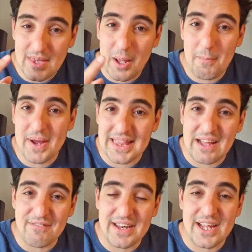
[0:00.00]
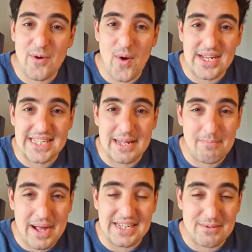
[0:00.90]
but in that video I did it
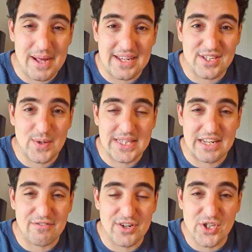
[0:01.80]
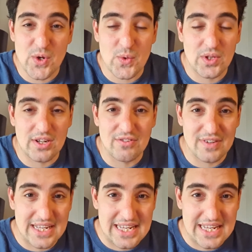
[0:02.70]
back to back, so I did it for a total of